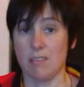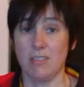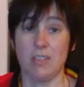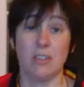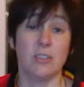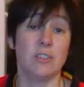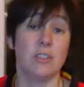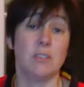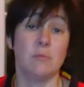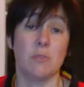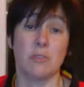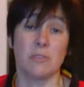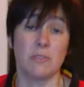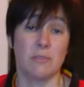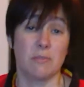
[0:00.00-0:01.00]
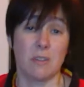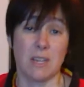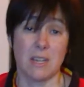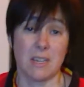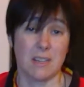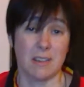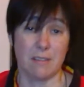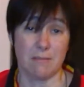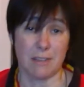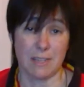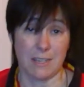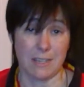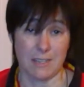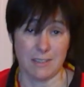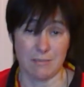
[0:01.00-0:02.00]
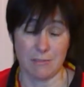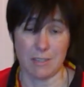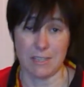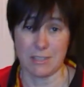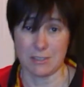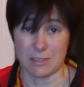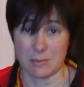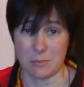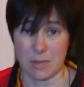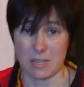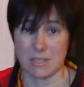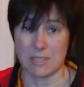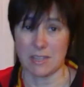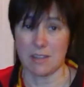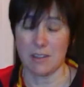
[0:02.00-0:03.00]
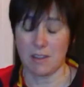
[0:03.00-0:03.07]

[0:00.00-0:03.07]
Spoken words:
You can do more than 3, it really doesn't matter.